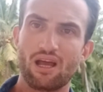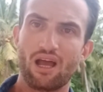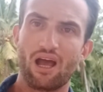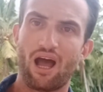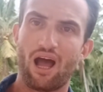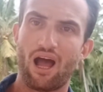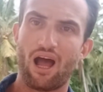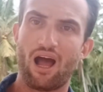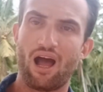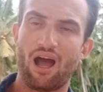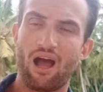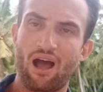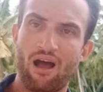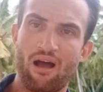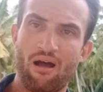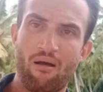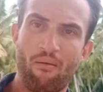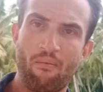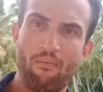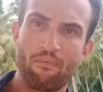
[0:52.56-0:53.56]

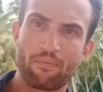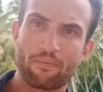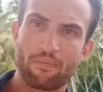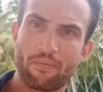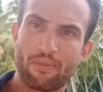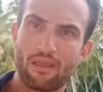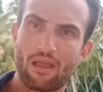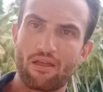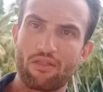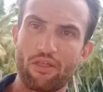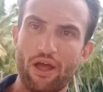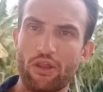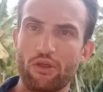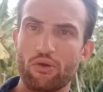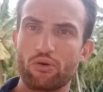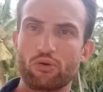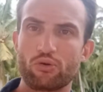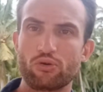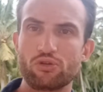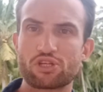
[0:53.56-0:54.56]
that
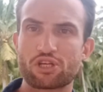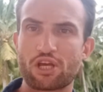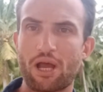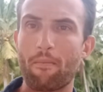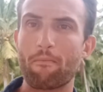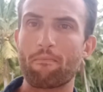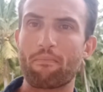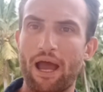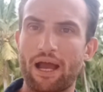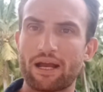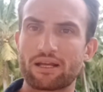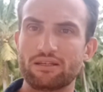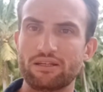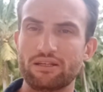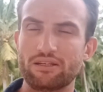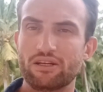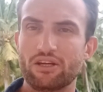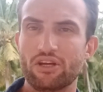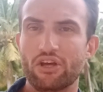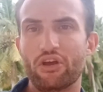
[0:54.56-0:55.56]
your goods come packed
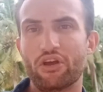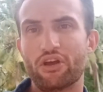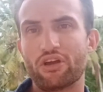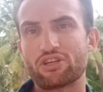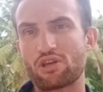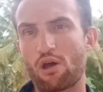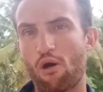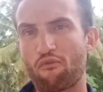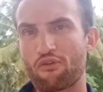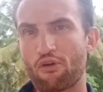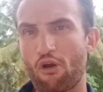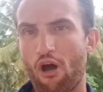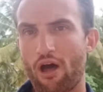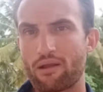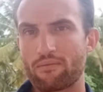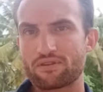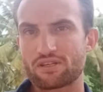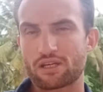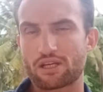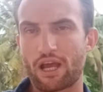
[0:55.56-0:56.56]
in. So if your
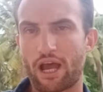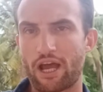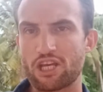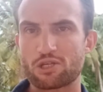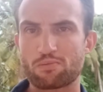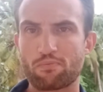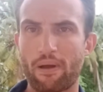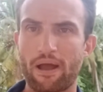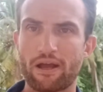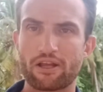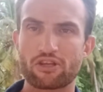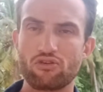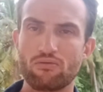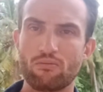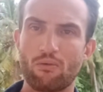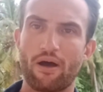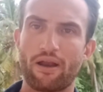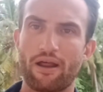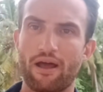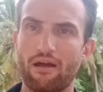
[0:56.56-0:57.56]
items are case packed, you
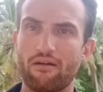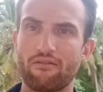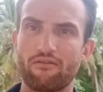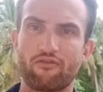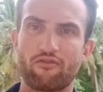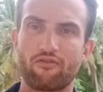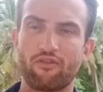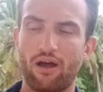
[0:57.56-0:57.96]
might have,